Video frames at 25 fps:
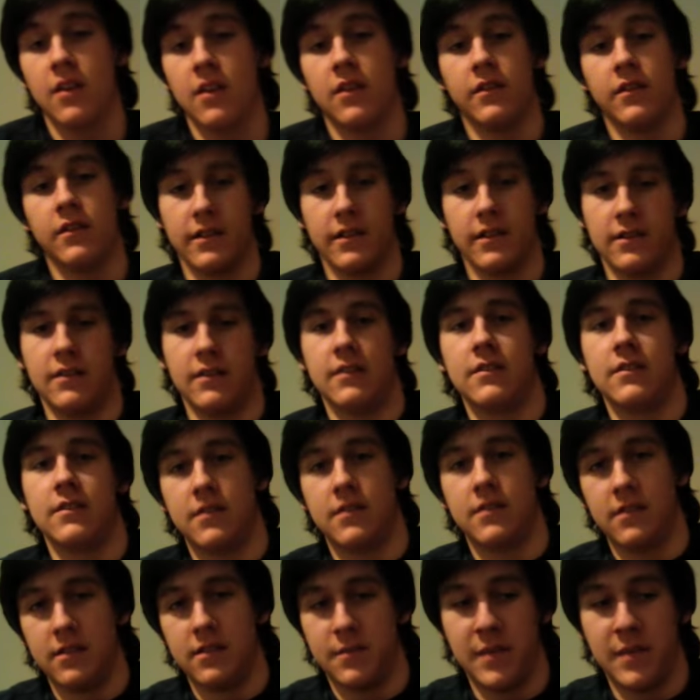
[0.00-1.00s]

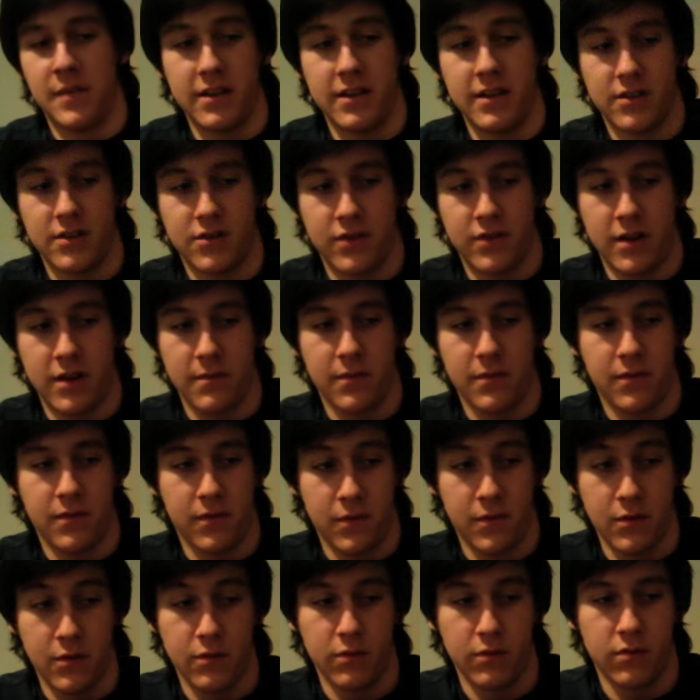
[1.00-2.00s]
that's being streamed
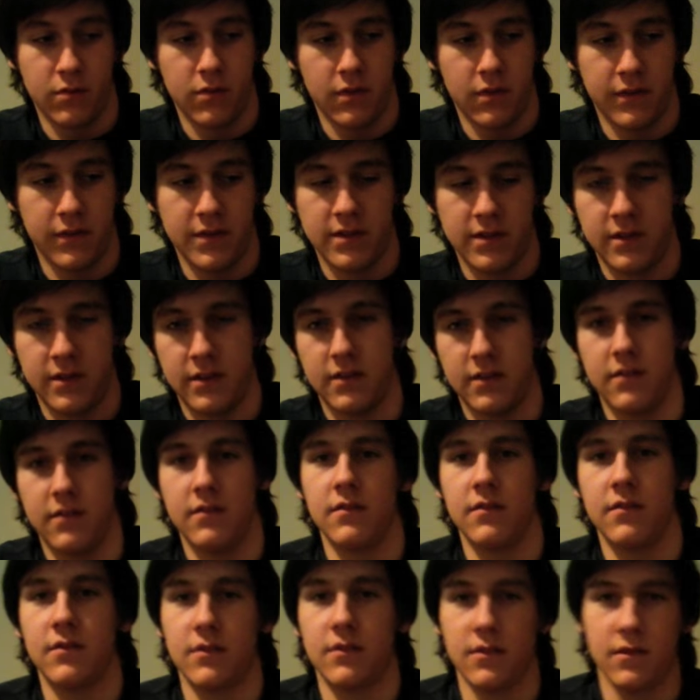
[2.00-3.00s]
through, obviously,
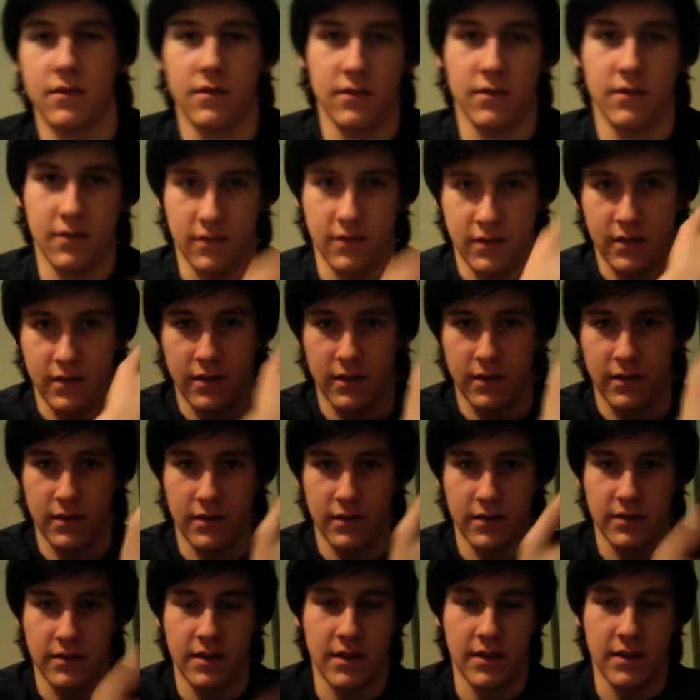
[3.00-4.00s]

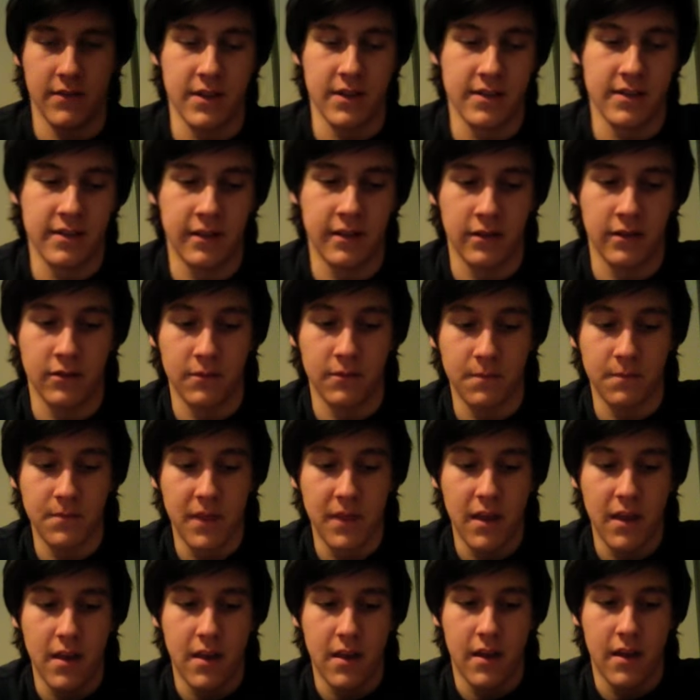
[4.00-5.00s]
the TV signal,
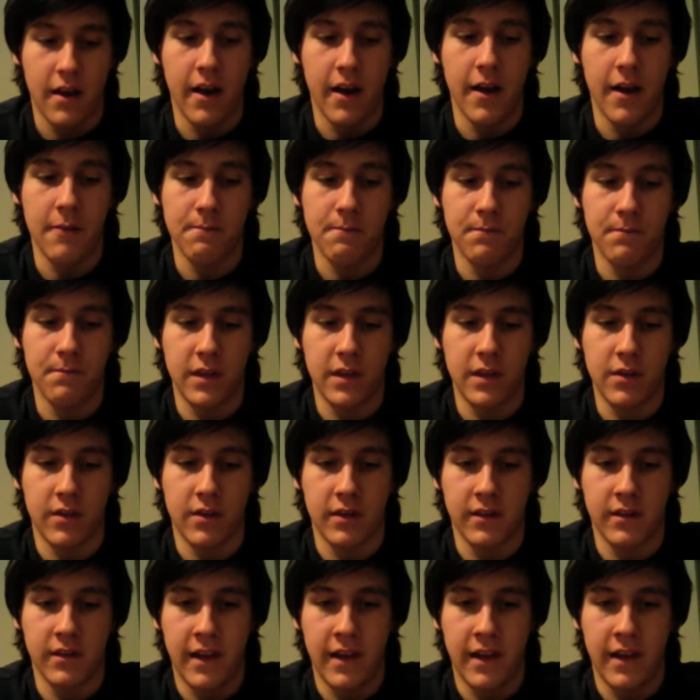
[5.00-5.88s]
you can